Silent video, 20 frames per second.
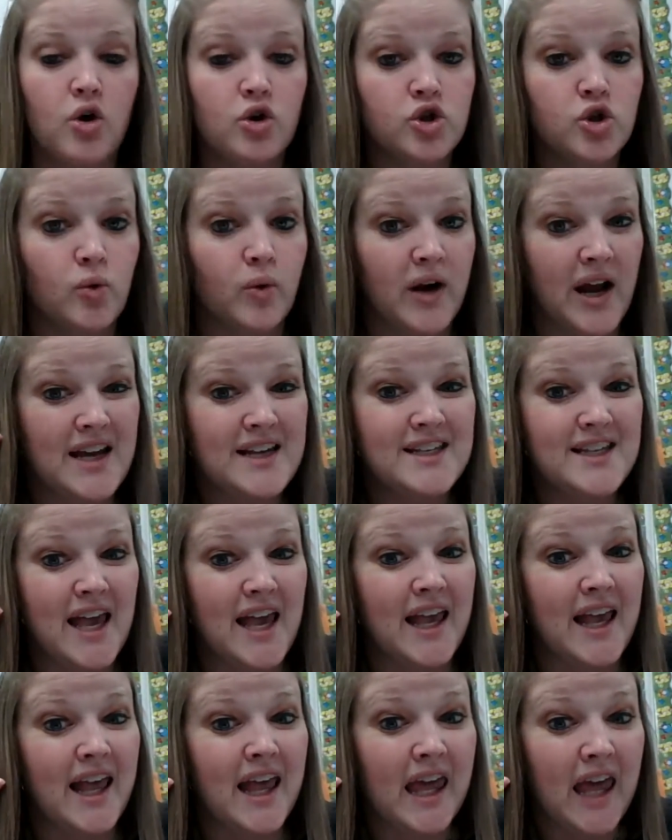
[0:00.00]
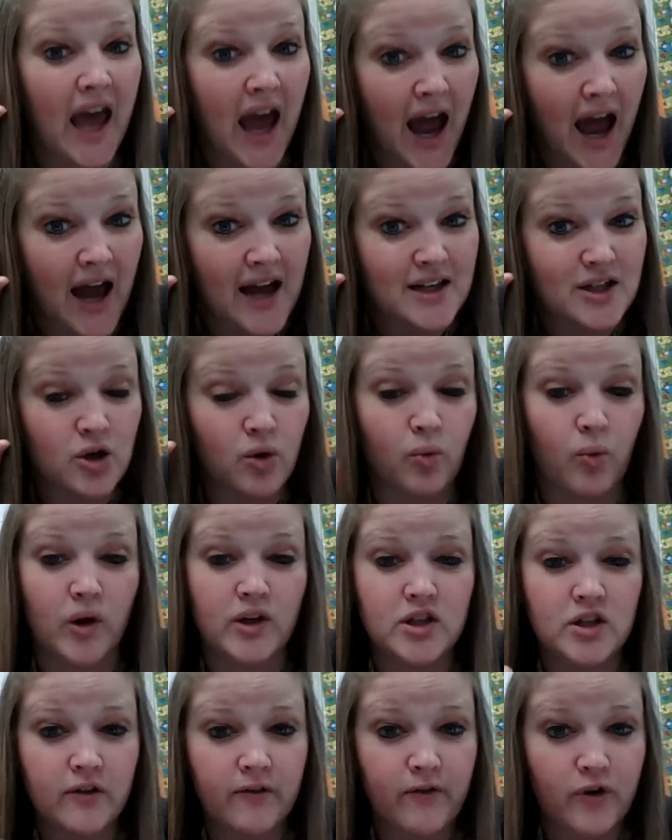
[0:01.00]
So when I say cat,
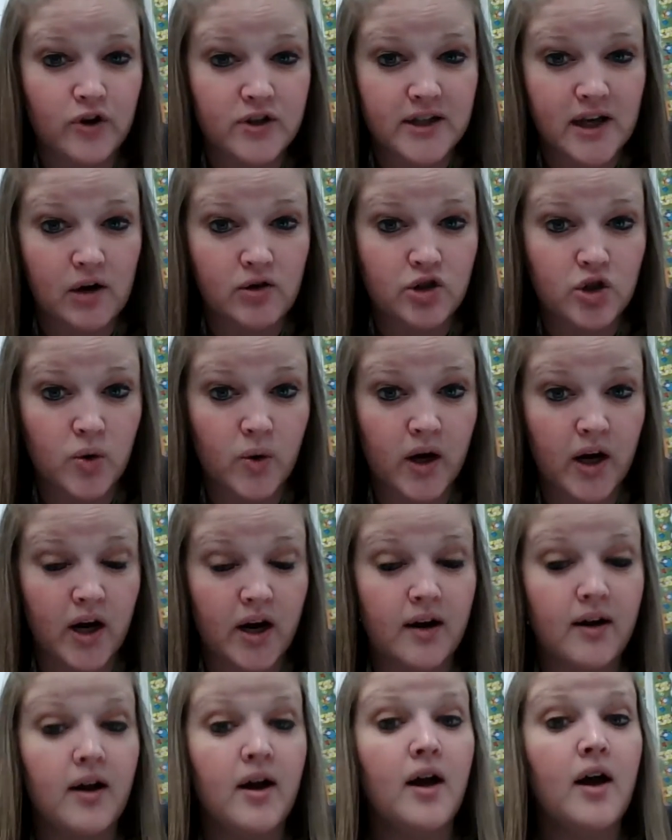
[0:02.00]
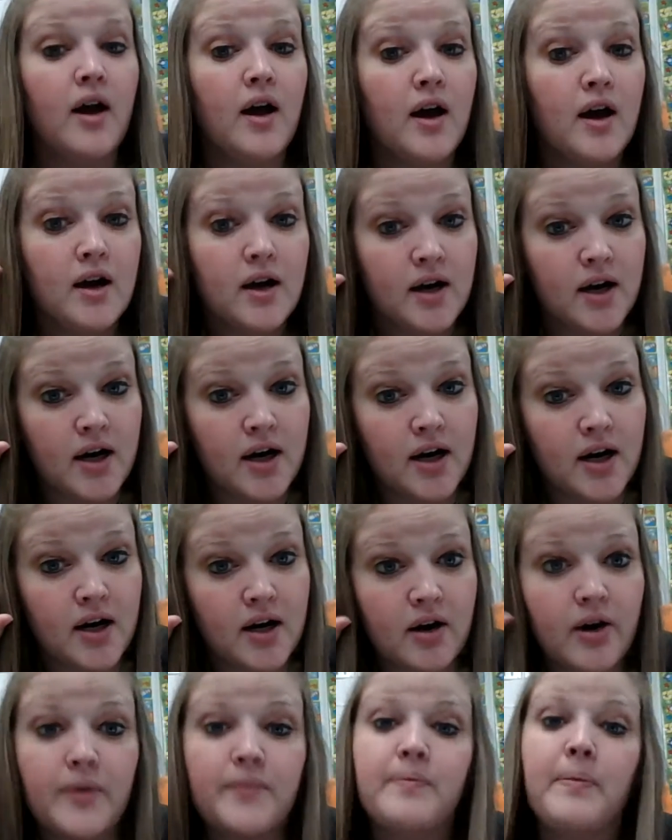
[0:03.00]
what's the first sound you hear? K.
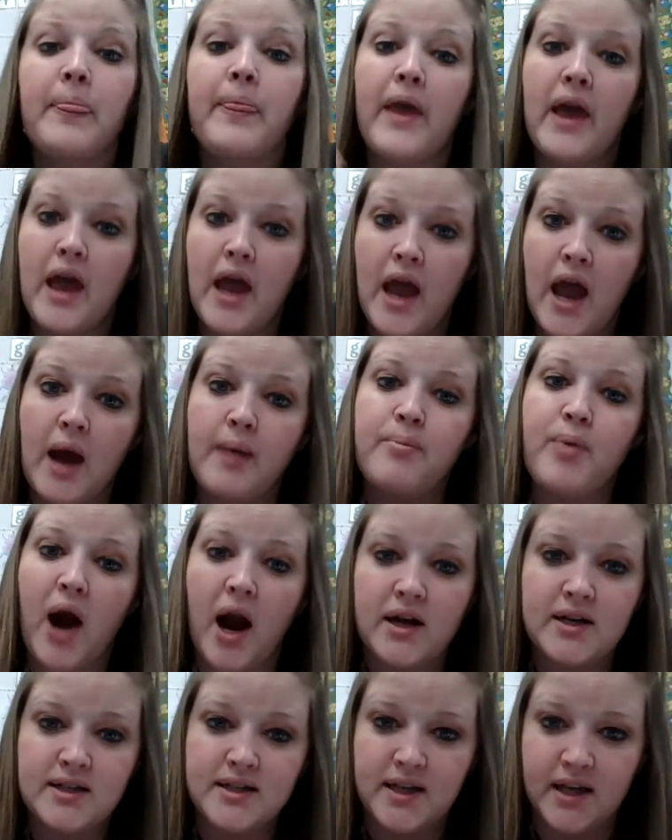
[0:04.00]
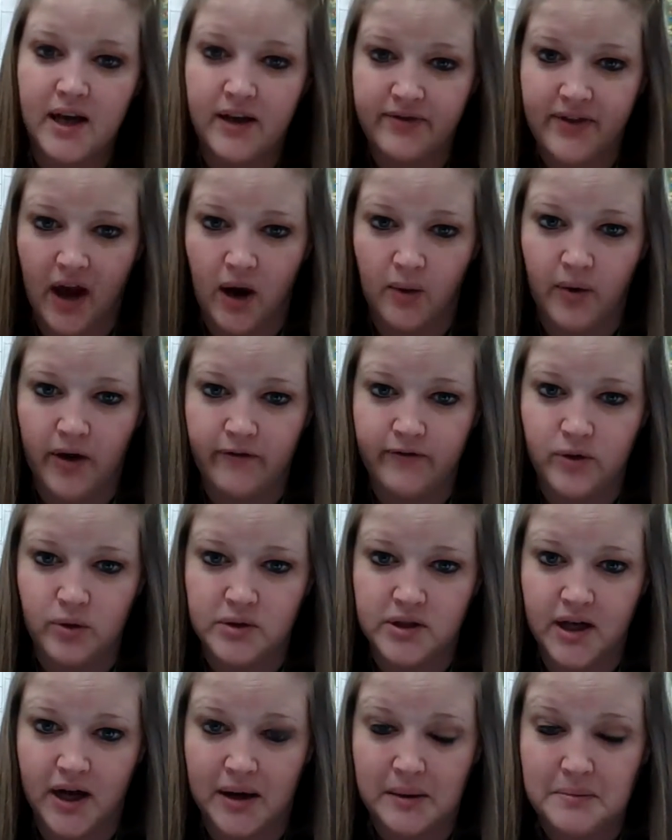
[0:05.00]
And practicing it that way a
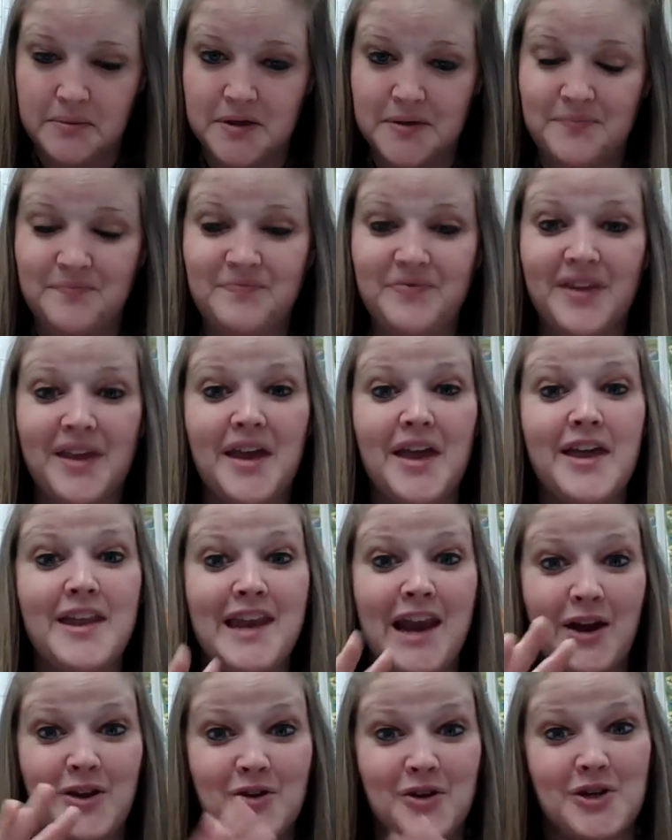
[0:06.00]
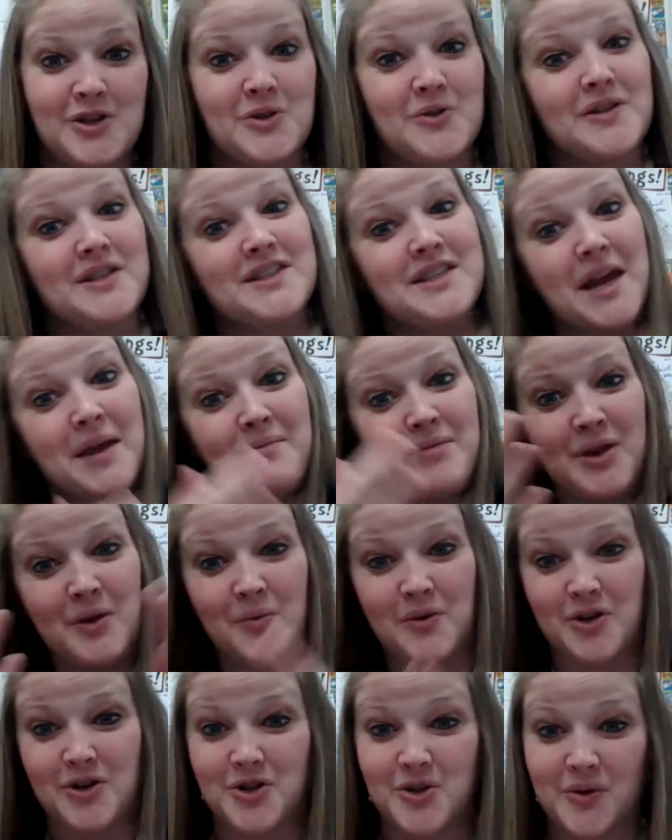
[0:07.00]
few times. Now you can do the same
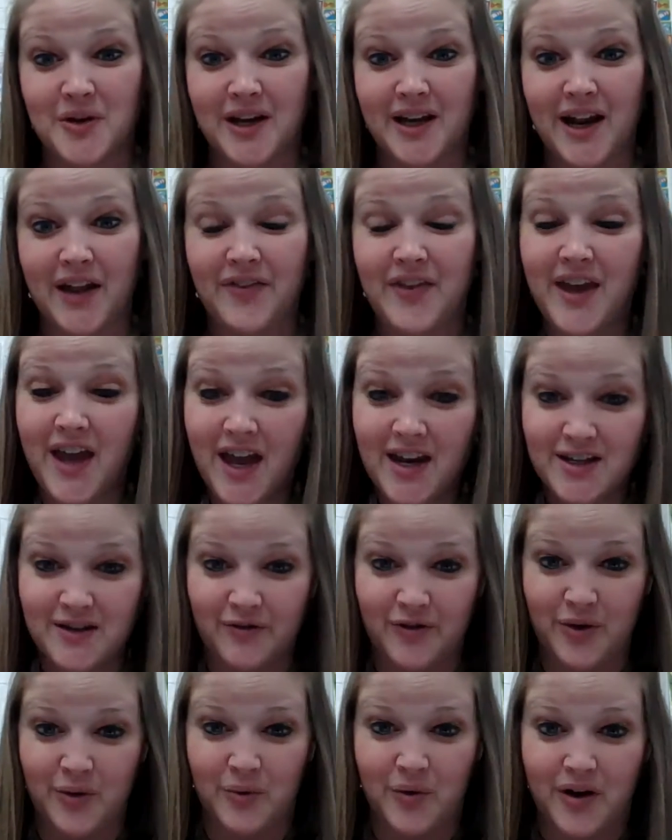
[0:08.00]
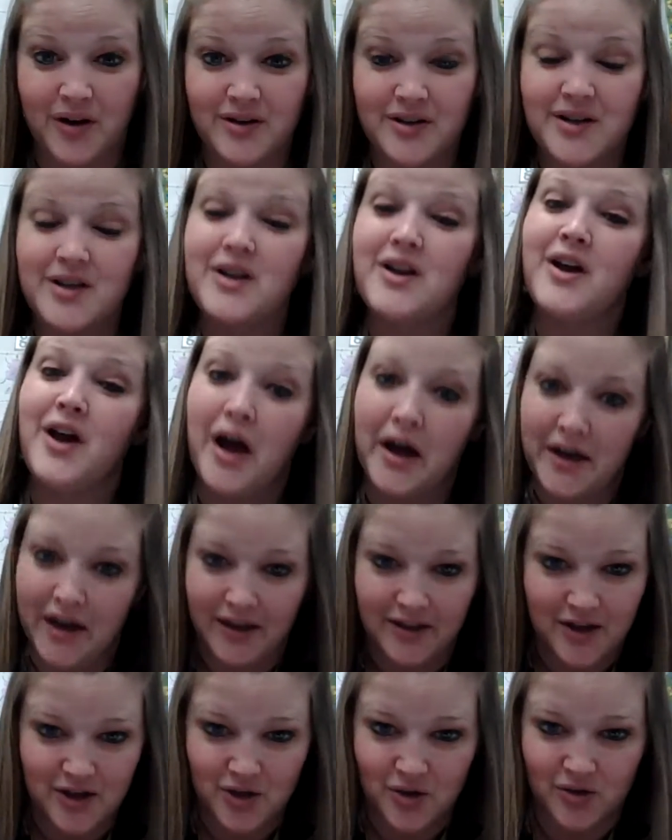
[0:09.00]
thing when you're doing it at the end of the word.
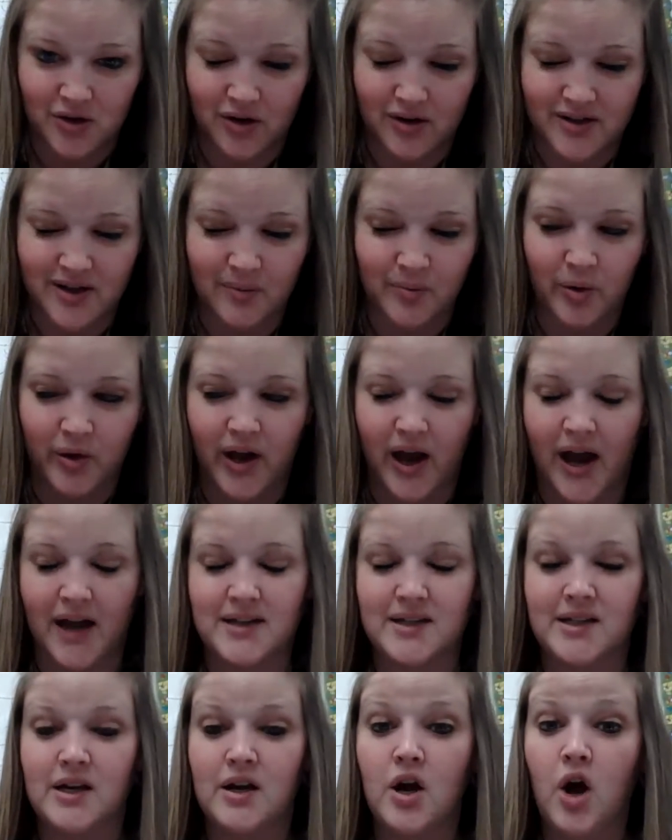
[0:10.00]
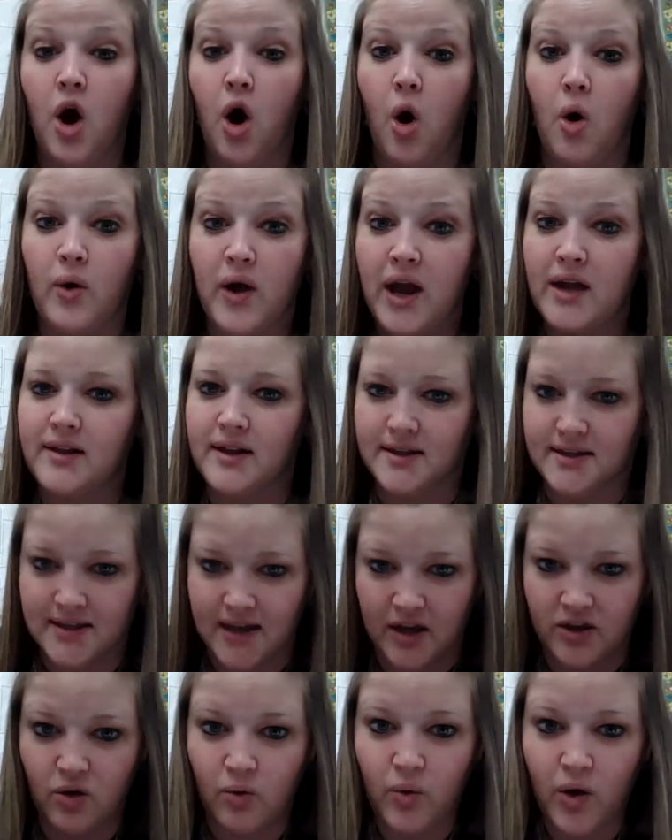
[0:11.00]
Again, let's use our example cat. Okay, let's
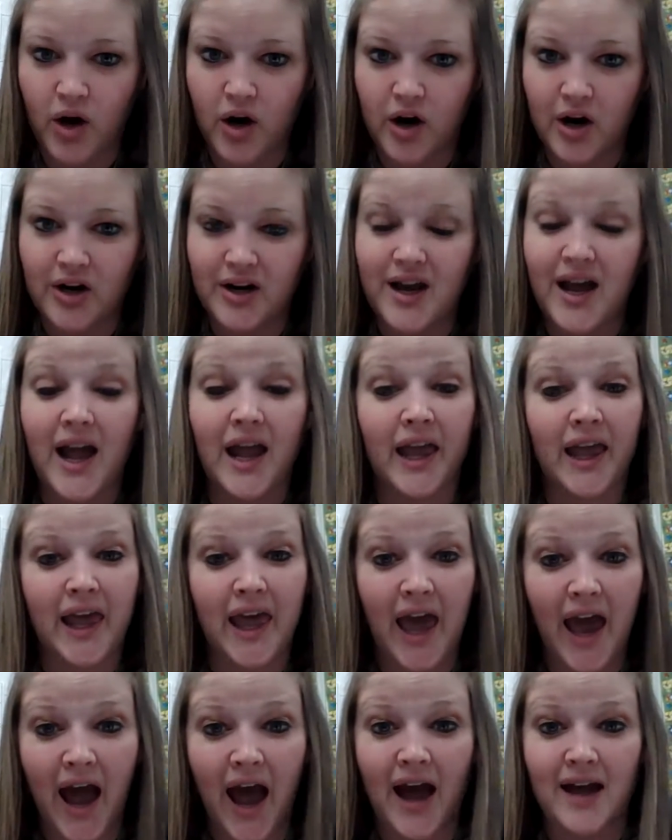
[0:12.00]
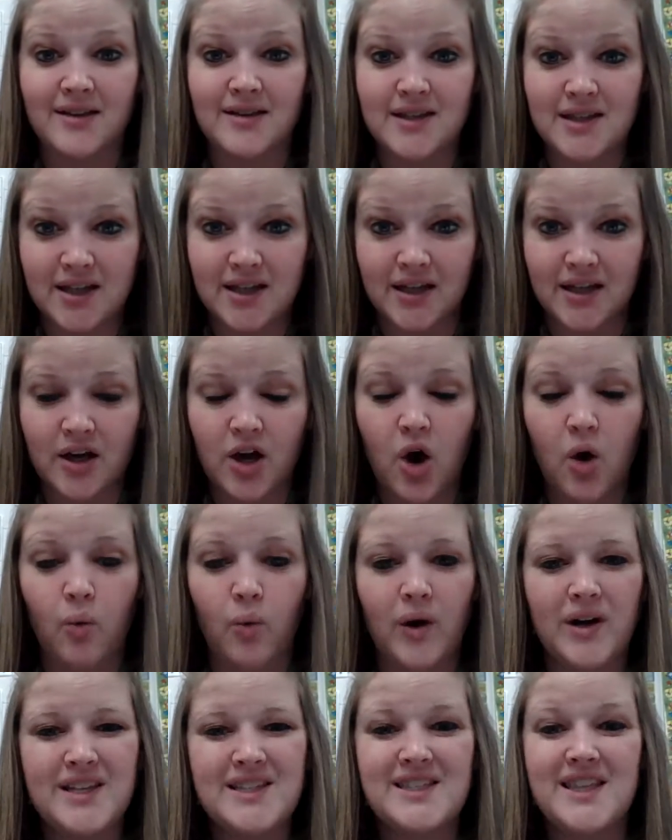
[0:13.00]
say the word cat.
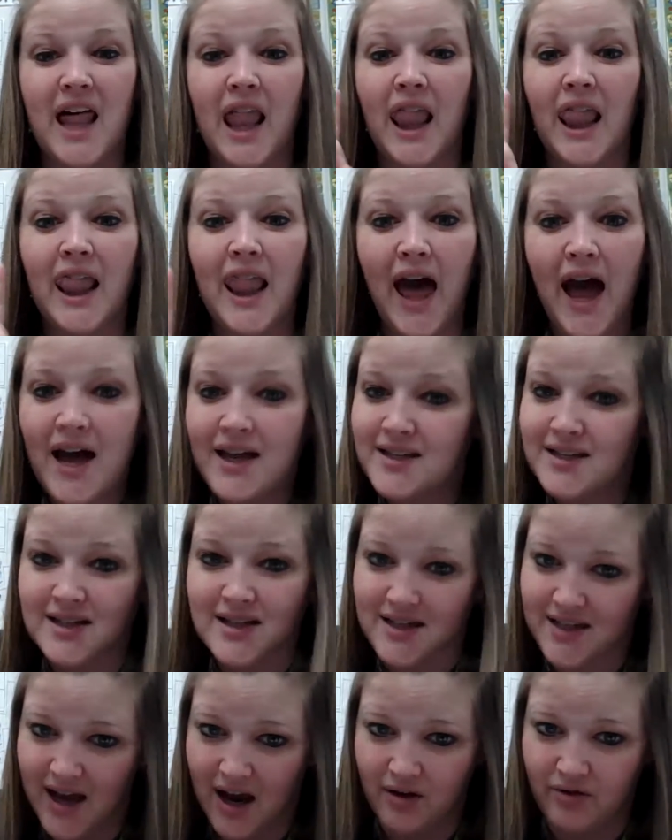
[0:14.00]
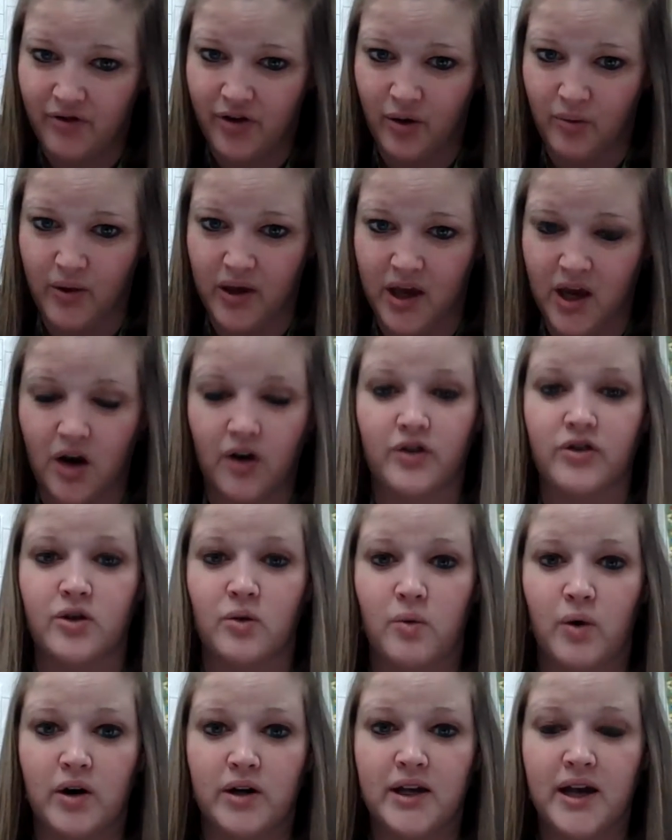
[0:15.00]
What is the last sound that we hear in
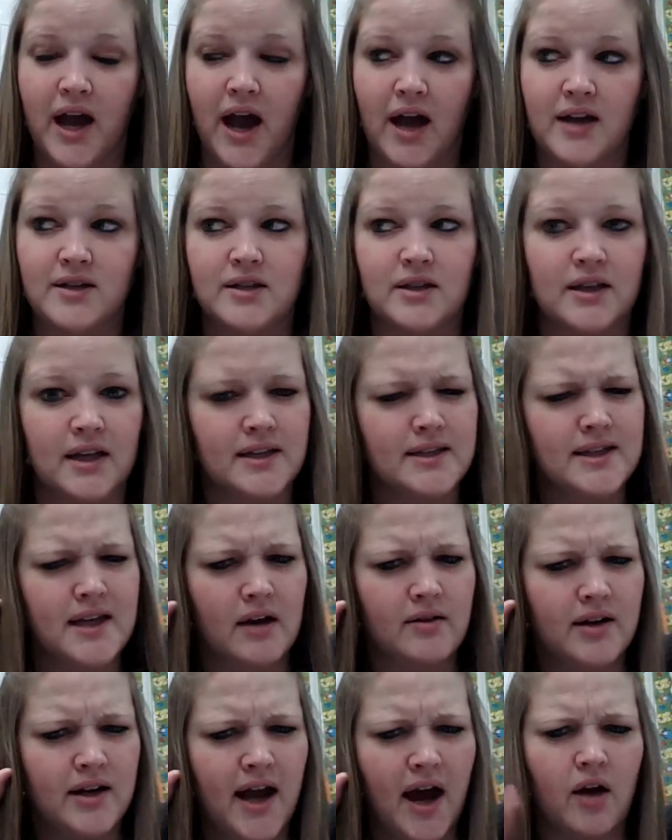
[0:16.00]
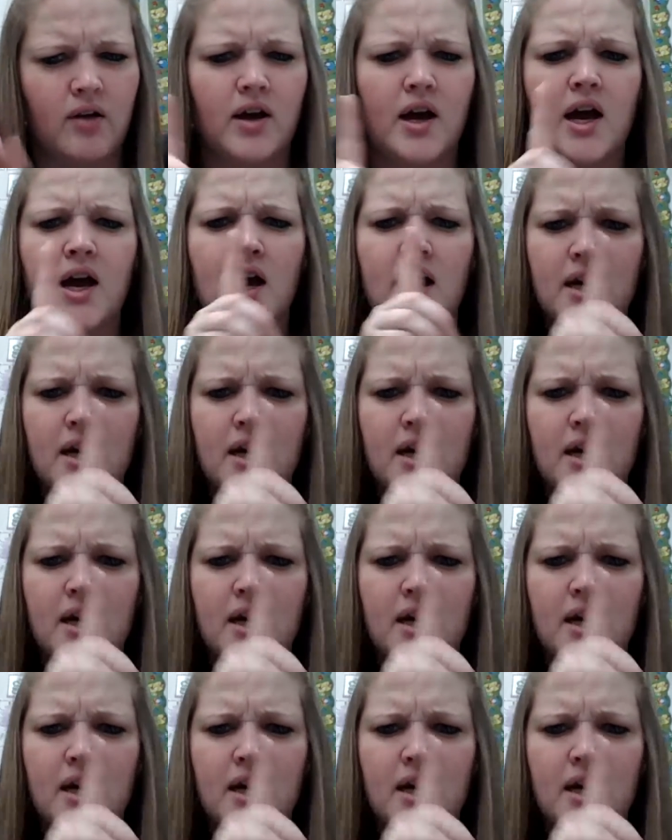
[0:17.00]
the word cat? Let's sound it out.